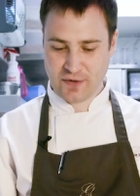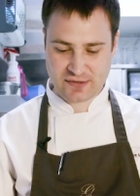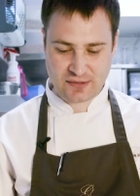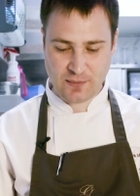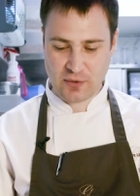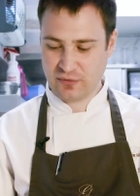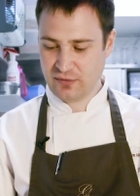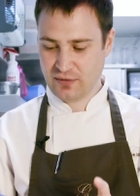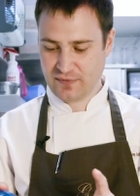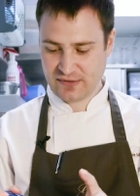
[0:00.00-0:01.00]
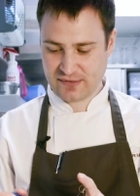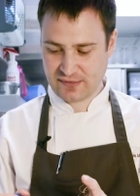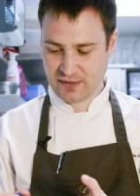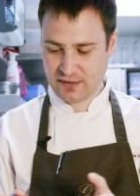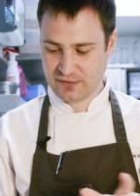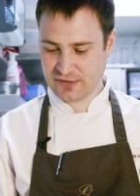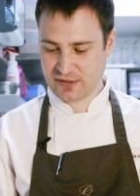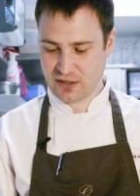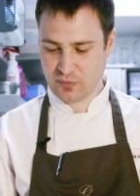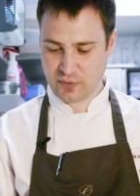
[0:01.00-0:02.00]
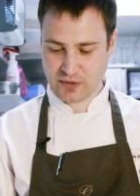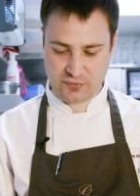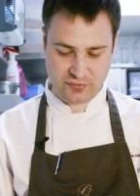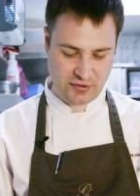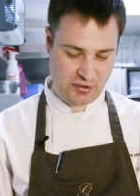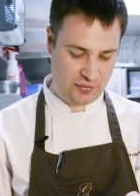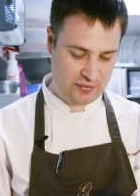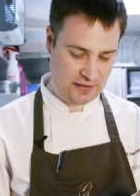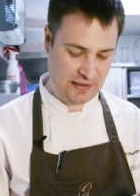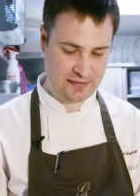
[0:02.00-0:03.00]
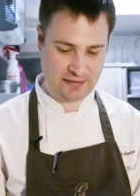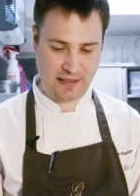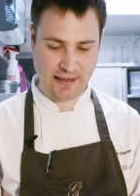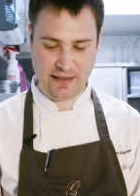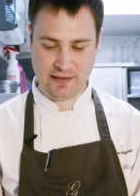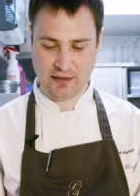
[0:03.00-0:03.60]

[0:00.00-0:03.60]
First component of this uh, dessert we're going to use is a,